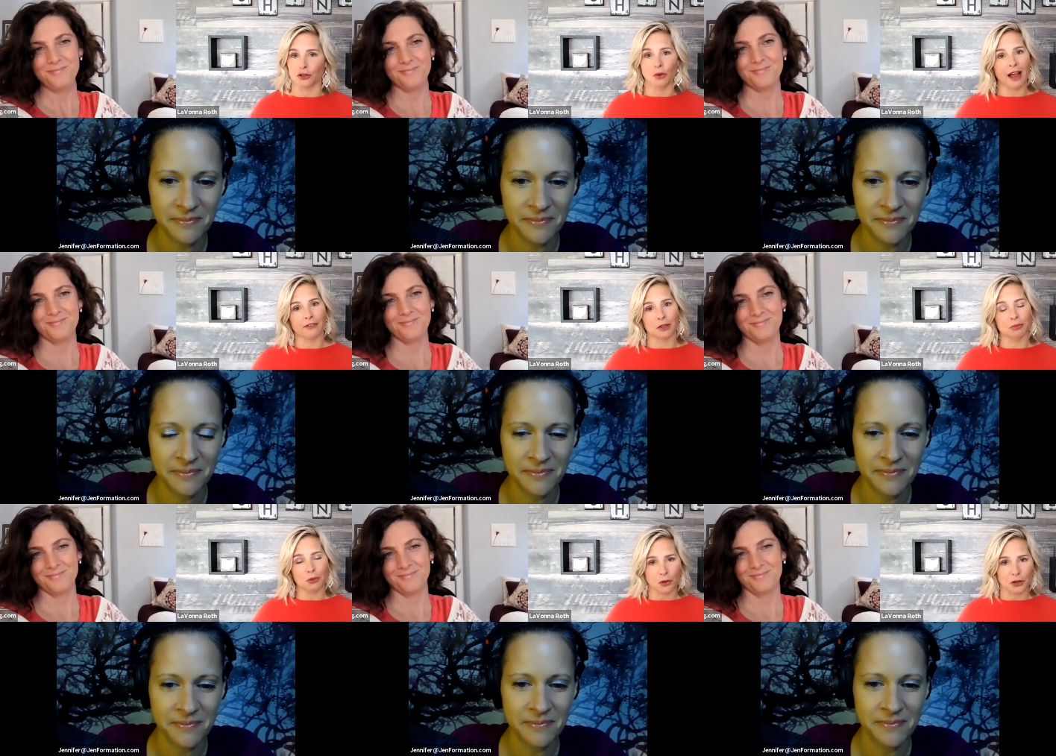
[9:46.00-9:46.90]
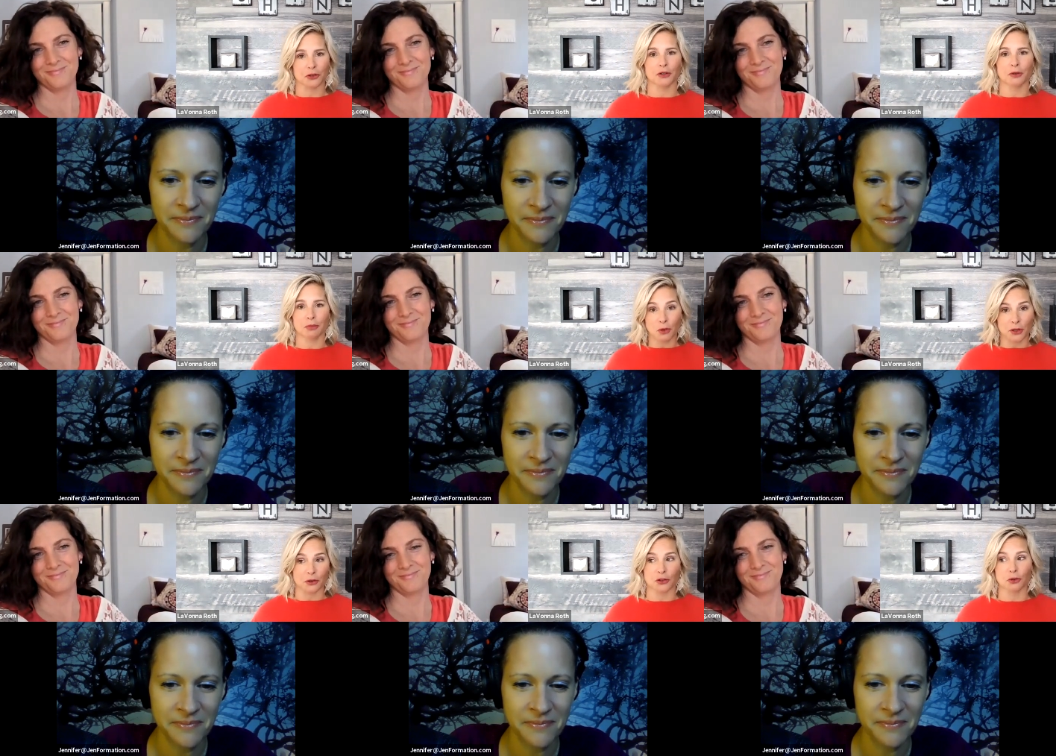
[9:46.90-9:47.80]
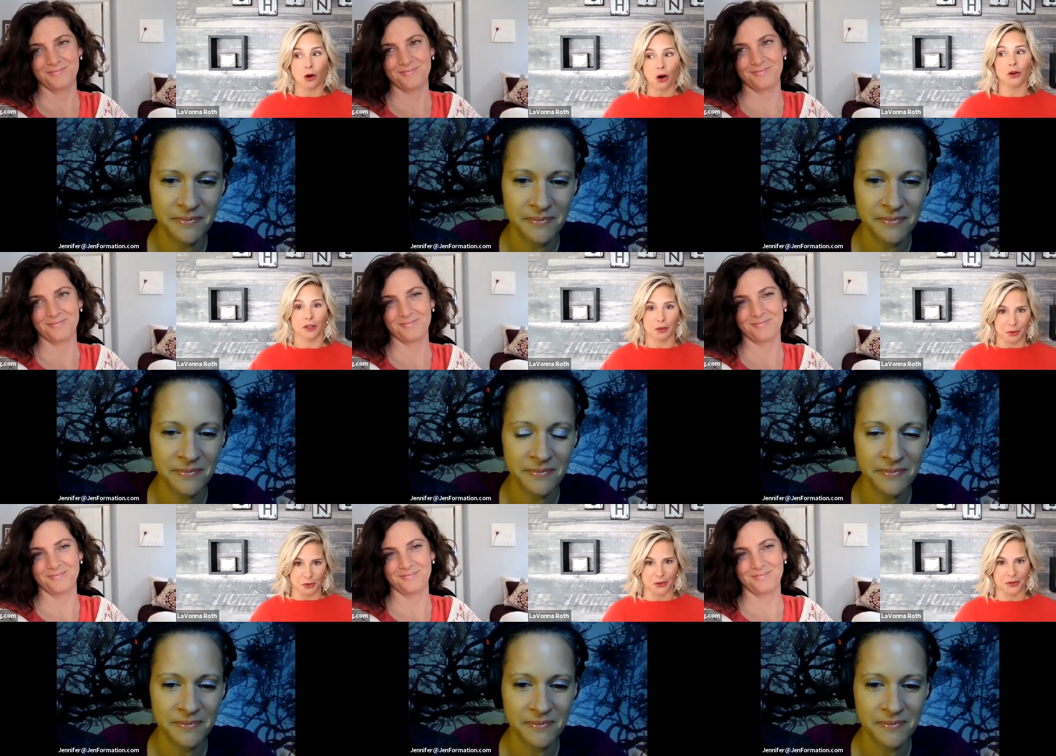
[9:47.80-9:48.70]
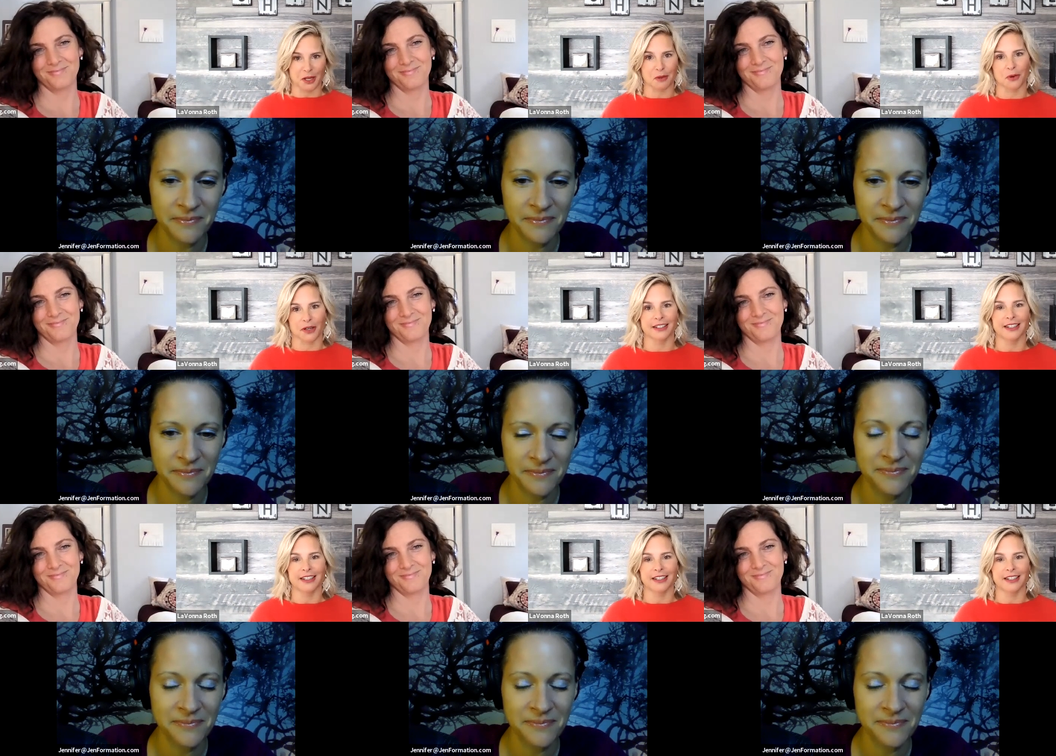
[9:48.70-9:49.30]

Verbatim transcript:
Speaker 1: you don't have an employer employer. You are the employer at that point.